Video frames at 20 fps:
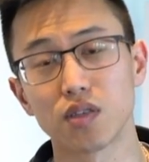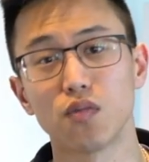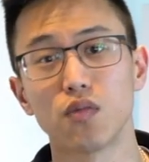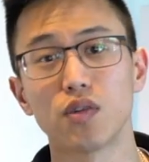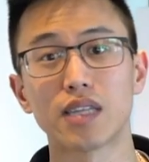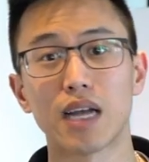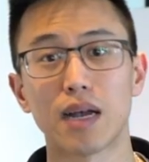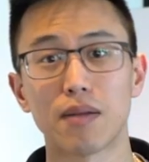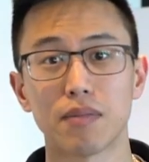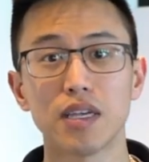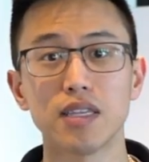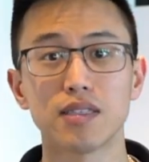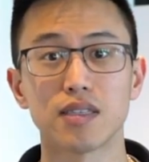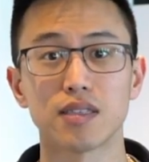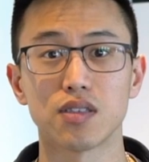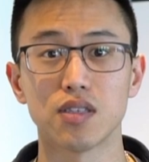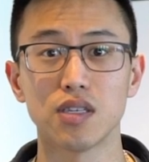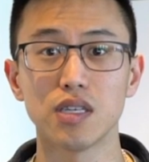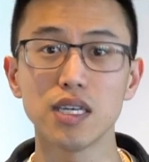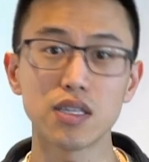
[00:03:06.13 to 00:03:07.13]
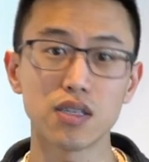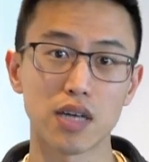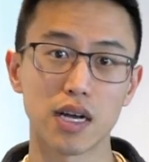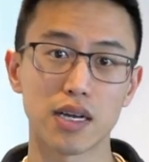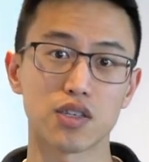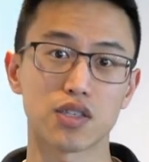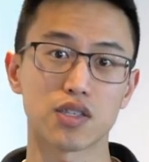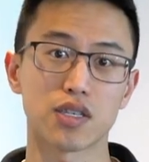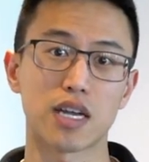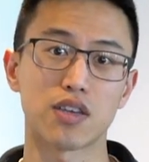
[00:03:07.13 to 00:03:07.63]
And what that means is you need to
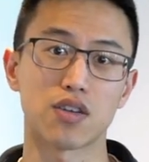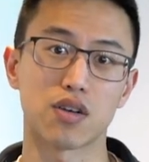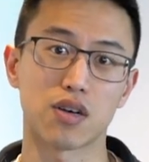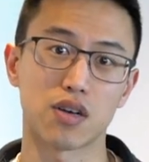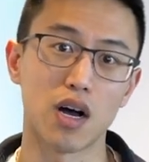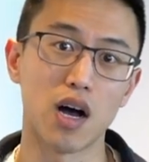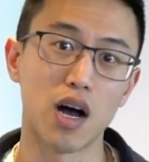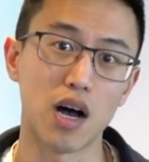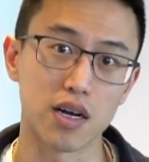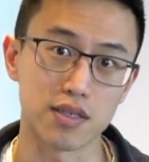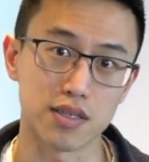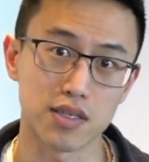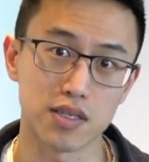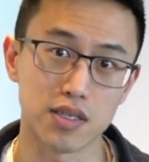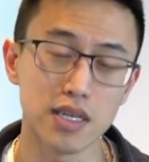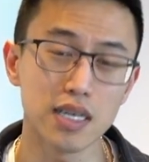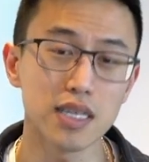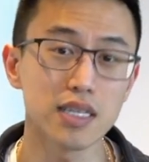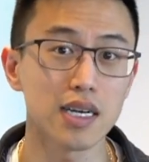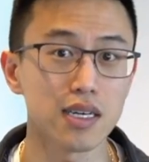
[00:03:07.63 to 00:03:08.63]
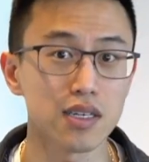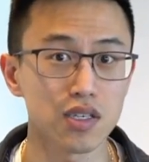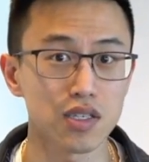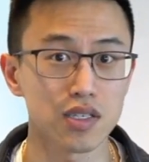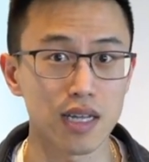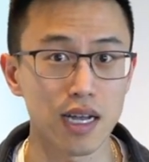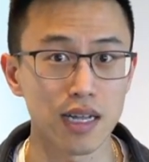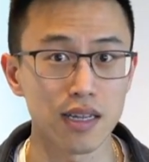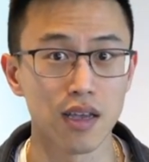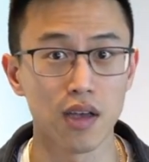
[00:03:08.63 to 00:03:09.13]
understand your COGS. You need to
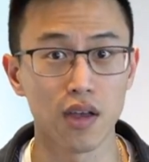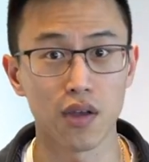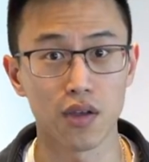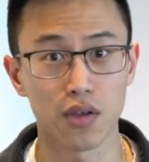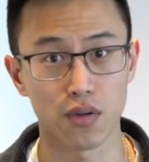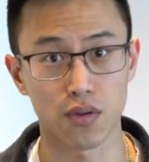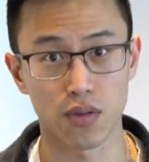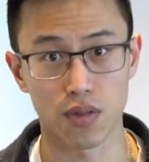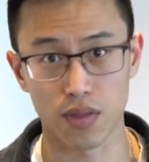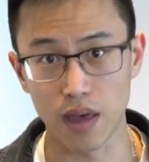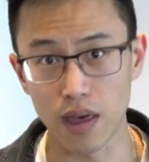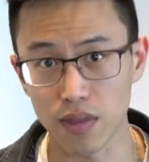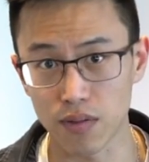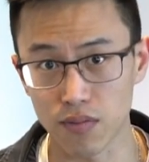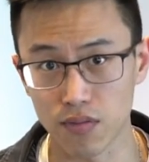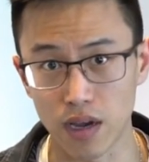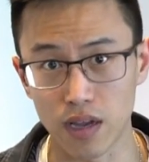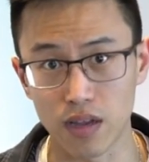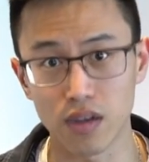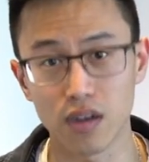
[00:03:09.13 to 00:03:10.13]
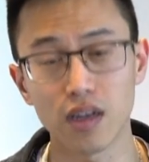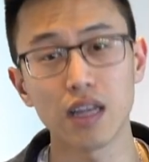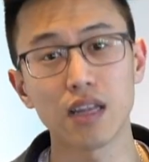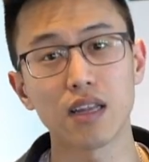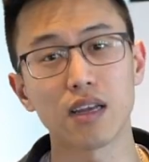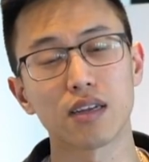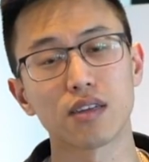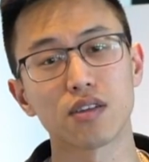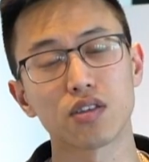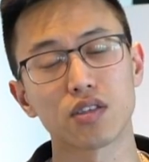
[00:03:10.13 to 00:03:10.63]
understand your theft rate. You need
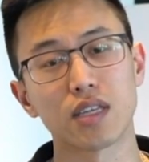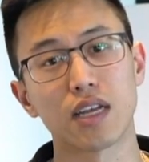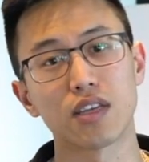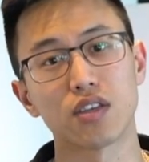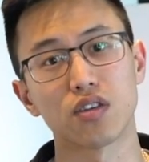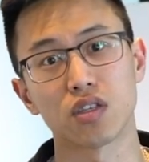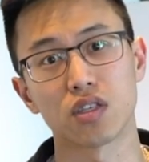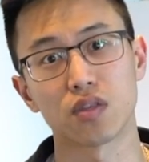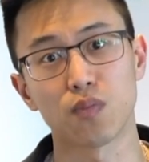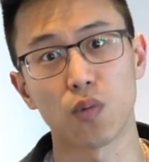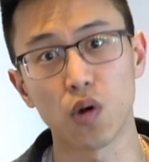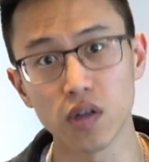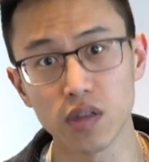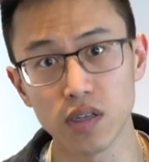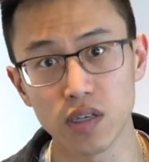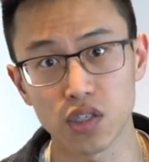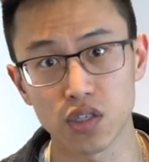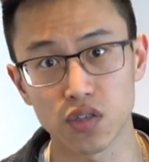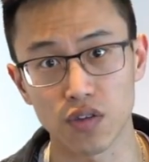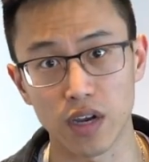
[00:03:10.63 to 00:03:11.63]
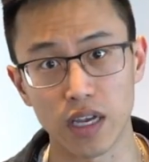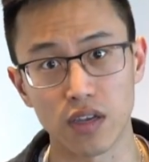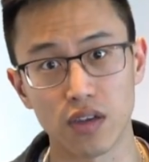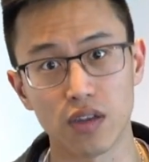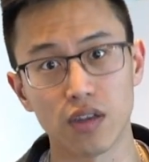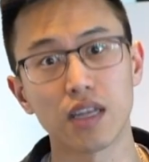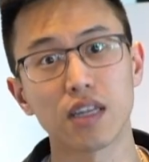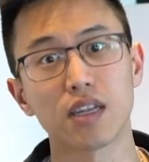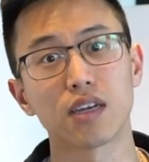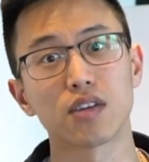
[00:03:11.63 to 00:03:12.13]
to understand your spoilage rate.
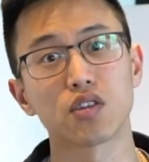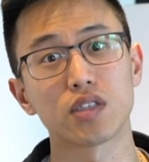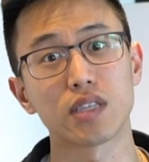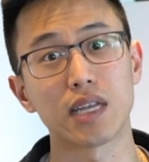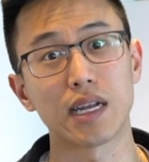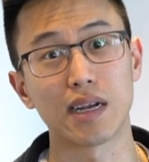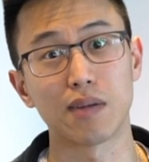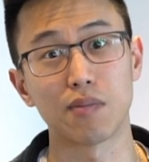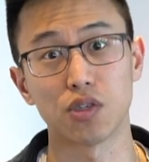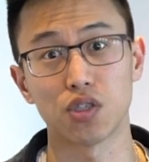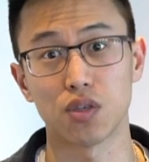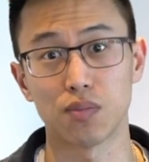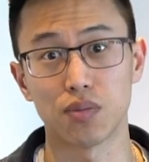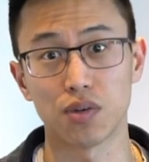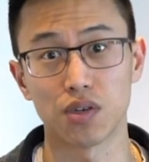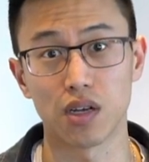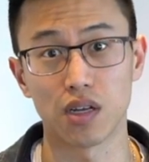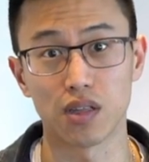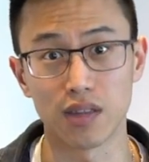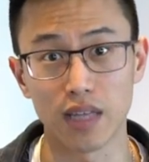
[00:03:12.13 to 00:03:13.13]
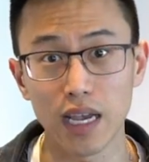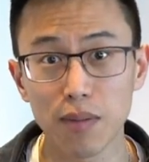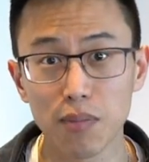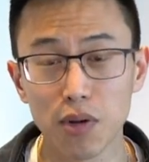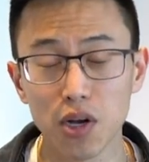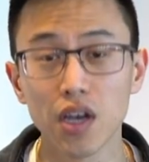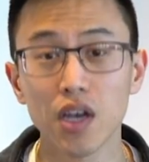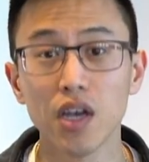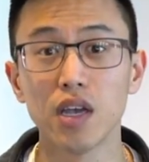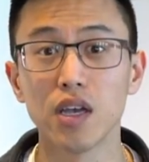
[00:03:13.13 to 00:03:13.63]
You need to understand how much you put on
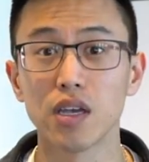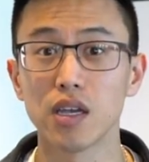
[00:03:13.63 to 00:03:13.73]
labor.